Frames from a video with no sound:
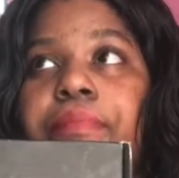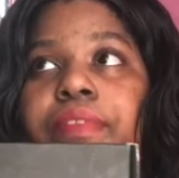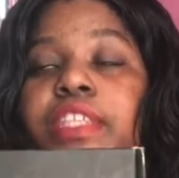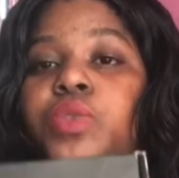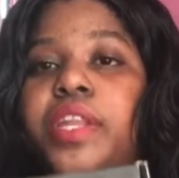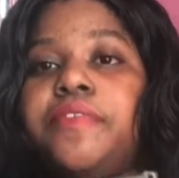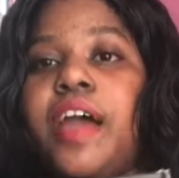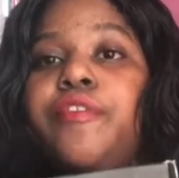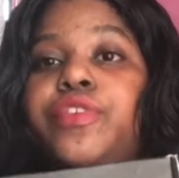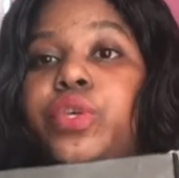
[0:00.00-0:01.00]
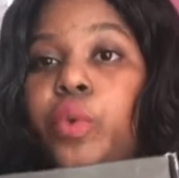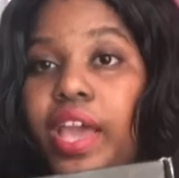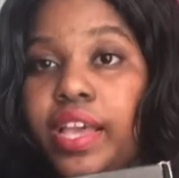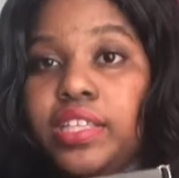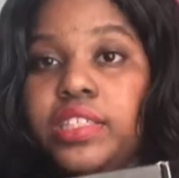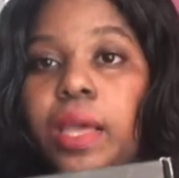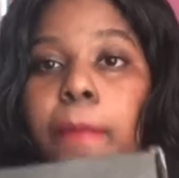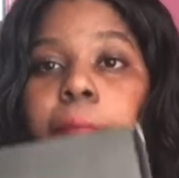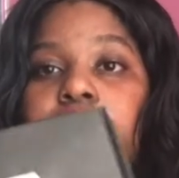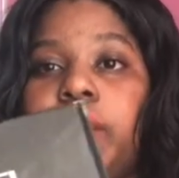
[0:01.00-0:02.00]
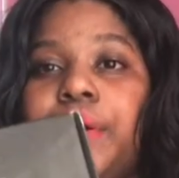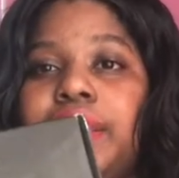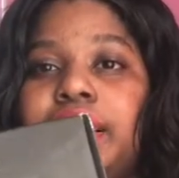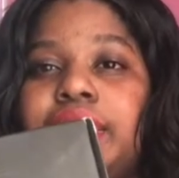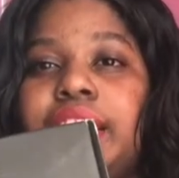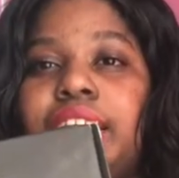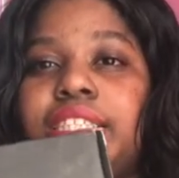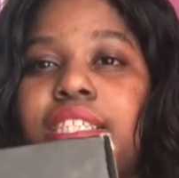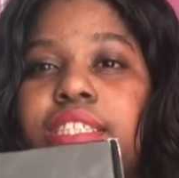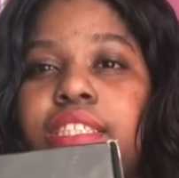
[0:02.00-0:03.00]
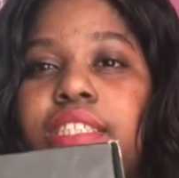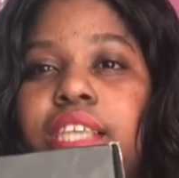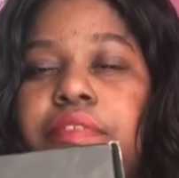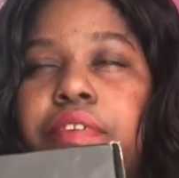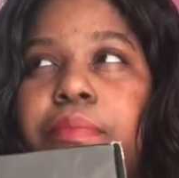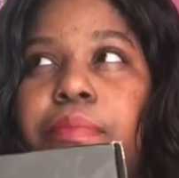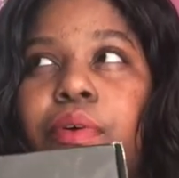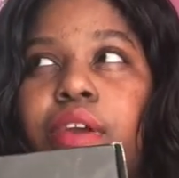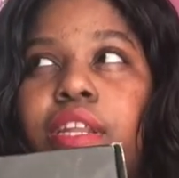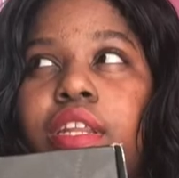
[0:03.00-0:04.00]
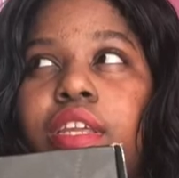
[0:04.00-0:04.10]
it's 25 US, but down here it's like 67.8